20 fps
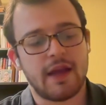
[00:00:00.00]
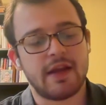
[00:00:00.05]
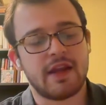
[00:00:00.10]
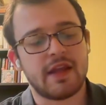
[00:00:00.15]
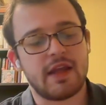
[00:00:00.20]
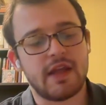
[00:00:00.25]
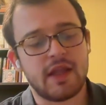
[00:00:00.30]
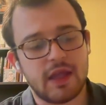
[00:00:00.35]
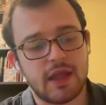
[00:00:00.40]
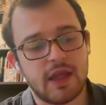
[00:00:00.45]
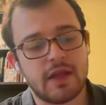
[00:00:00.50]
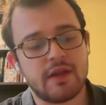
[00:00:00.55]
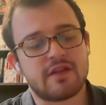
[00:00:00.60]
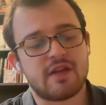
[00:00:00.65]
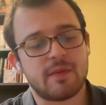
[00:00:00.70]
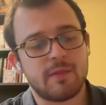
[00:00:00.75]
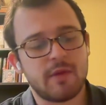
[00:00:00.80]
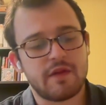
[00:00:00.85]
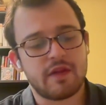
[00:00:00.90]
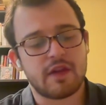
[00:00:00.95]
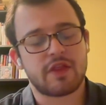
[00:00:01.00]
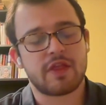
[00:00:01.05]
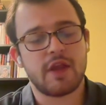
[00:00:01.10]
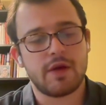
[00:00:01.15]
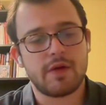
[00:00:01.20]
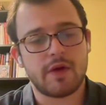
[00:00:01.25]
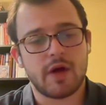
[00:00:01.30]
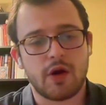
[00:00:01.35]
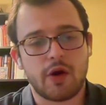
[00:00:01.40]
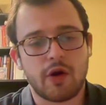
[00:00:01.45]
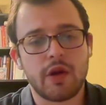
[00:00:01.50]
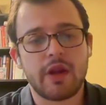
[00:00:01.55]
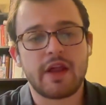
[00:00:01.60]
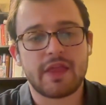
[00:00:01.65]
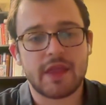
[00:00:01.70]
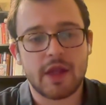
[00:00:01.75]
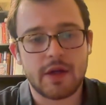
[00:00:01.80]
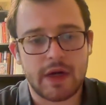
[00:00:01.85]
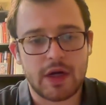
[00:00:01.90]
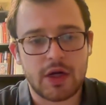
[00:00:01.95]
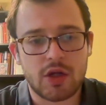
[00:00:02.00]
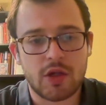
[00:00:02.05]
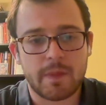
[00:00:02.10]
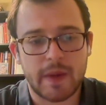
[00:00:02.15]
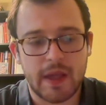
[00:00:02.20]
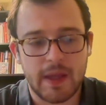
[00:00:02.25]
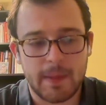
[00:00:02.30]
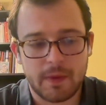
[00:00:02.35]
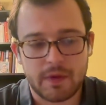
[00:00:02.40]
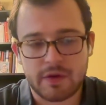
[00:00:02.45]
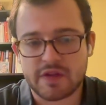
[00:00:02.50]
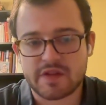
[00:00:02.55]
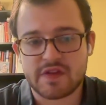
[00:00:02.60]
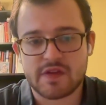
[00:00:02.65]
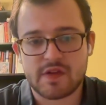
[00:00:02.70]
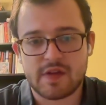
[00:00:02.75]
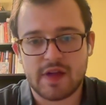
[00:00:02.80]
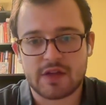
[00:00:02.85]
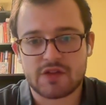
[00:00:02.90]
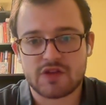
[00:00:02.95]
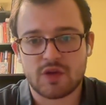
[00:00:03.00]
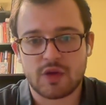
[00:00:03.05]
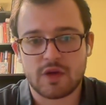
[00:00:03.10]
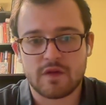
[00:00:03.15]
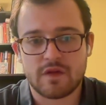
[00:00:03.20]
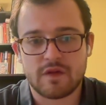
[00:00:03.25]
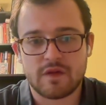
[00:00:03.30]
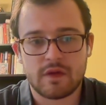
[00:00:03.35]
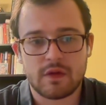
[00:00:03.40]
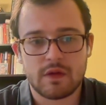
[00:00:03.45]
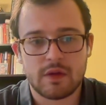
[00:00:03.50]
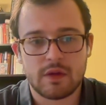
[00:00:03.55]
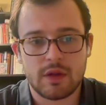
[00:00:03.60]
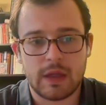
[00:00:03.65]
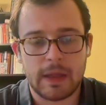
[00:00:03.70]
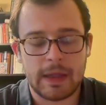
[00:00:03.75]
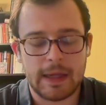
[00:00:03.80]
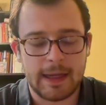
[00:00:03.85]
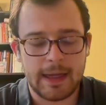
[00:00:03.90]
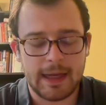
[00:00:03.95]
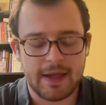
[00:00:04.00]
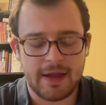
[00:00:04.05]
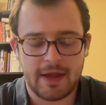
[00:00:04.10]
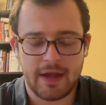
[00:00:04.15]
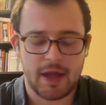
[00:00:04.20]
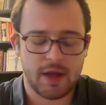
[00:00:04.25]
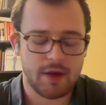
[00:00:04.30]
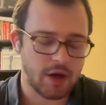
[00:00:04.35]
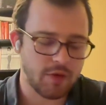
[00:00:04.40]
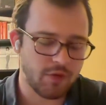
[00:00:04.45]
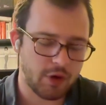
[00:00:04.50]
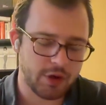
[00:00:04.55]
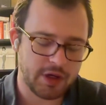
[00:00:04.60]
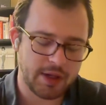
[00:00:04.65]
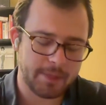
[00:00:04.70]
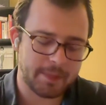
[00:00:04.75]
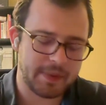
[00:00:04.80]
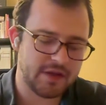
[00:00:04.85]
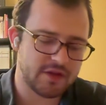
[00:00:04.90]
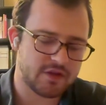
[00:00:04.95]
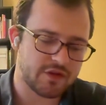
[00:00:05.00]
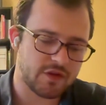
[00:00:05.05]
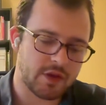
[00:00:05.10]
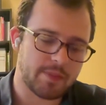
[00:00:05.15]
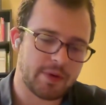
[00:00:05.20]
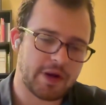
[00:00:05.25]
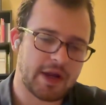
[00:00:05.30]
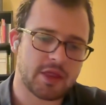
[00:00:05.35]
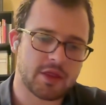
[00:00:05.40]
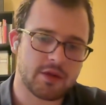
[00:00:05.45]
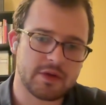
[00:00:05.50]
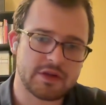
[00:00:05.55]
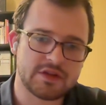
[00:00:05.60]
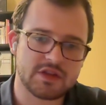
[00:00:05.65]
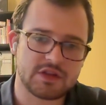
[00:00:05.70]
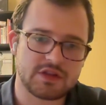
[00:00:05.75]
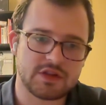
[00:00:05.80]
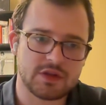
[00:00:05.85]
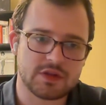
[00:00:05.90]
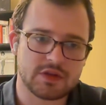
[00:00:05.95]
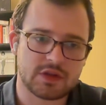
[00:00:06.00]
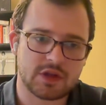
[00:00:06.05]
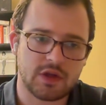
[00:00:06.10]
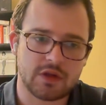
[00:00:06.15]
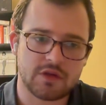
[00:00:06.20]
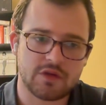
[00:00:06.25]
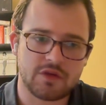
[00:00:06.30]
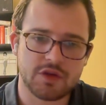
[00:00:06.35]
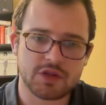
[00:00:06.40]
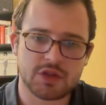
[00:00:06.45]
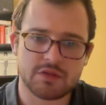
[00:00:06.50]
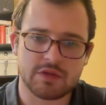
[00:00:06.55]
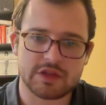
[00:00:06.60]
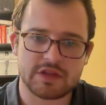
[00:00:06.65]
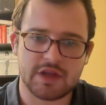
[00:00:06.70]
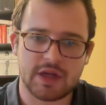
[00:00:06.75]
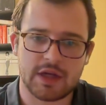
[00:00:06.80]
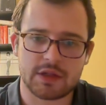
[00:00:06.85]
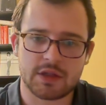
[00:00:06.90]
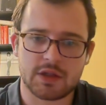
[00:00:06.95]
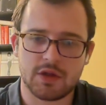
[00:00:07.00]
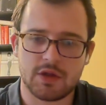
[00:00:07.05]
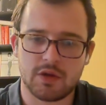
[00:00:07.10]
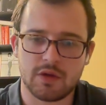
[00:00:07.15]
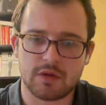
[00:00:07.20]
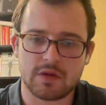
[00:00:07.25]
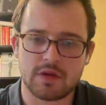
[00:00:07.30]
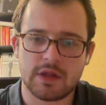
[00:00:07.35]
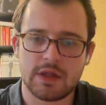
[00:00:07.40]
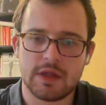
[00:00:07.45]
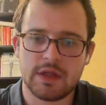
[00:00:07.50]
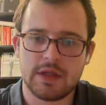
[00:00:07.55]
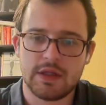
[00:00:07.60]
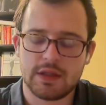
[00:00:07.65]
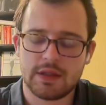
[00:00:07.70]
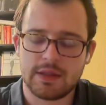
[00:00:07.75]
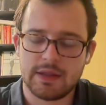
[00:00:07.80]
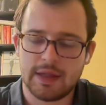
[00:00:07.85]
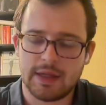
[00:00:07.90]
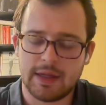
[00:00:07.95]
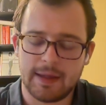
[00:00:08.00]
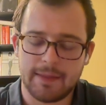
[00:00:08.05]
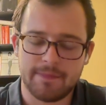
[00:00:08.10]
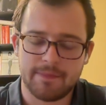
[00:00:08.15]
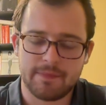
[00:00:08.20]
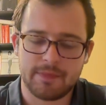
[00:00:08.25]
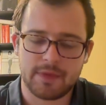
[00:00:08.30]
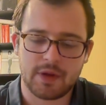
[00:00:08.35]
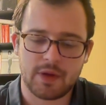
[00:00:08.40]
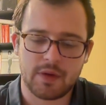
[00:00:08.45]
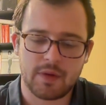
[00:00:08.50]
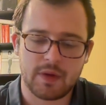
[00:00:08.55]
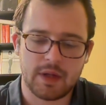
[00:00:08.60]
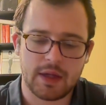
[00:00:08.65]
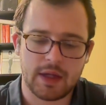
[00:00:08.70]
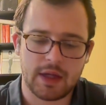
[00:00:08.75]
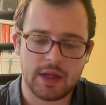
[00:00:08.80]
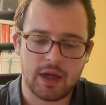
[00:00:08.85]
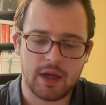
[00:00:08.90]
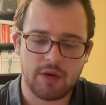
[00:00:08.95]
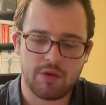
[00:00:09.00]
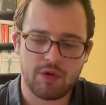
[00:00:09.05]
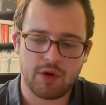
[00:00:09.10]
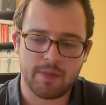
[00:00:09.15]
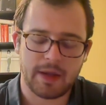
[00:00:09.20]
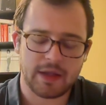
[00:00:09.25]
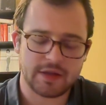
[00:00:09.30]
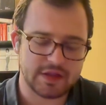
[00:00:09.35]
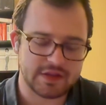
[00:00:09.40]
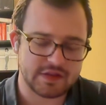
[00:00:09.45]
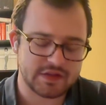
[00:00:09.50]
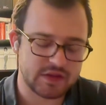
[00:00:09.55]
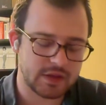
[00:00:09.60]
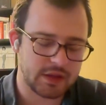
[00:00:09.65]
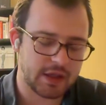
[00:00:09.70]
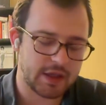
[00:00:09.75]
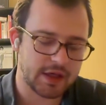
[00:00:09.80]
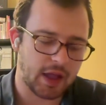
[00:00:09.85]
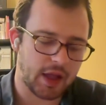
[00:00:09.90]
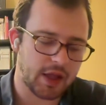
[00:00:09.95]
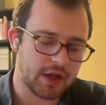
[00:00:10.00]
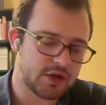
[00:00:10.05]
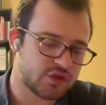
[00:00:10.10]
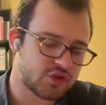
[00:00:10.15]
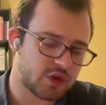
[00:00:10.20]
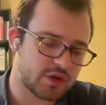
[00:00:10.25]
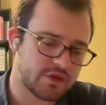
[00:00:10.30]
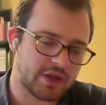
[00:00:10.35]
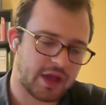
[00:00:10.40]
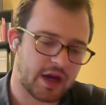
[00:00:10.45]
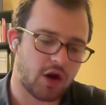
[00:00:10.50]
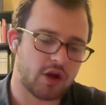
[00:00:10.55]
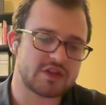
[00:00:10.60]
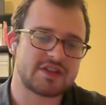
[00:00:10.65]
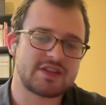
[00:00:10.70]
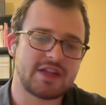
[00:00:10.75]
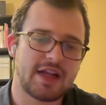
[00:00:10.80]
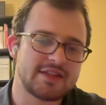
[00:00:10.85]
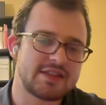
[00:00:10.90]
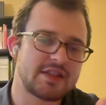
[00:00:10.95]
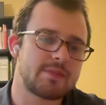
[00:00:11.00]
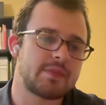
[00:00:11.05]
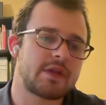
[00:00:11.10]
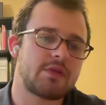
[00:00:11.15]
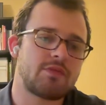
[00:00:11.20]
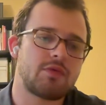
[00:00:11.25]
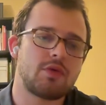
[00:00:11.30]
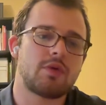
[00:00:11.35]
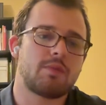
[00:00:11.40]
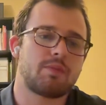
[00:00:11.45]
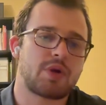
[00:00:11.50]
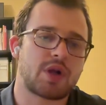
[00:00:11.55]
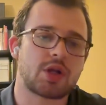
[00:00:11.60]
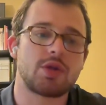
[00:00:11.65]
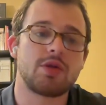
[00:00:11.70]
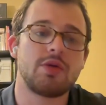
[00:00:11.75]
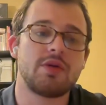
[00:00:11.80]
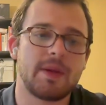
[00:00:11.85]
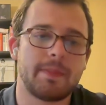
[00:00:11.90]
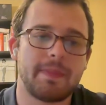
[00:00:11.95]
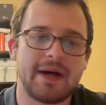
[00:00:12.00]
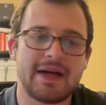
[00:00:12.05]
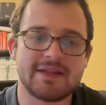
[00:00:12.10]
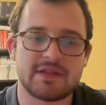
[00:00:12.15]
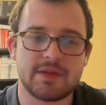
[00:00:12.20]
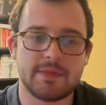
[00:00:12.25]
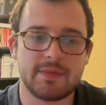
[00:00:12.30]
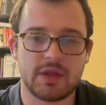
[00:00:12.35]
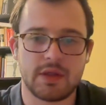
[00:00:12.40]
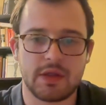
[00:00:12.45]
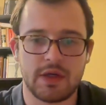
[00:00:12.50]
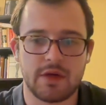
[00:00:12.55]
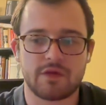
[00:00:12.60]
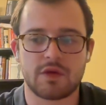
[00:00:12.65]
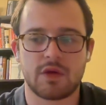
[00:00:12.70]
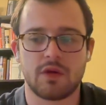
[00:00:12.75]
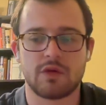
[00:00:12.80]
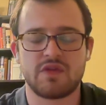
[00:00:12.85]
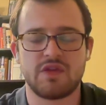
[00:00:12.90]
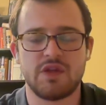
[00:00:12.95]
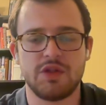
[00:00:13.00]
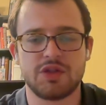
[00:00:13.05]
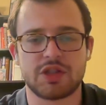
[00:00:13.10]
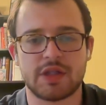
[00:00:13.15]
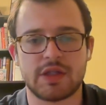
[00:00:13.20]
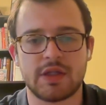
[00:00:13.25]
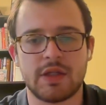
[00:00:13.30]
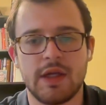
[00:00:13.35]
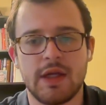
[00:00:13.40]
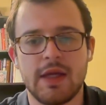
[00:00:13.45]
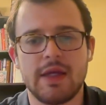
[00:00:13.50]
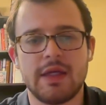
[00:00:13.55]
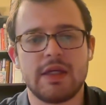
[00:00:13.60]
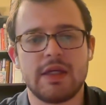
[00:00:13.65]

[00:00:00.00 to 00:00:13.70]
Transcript: And in some of the early theoretical papers that sort of I wrote in a piece for the Breakthrough Institute called "Fusion Runs Hot and Cold." I wrote about this and sort of that ostensibly preclude the possibility of cold fusion,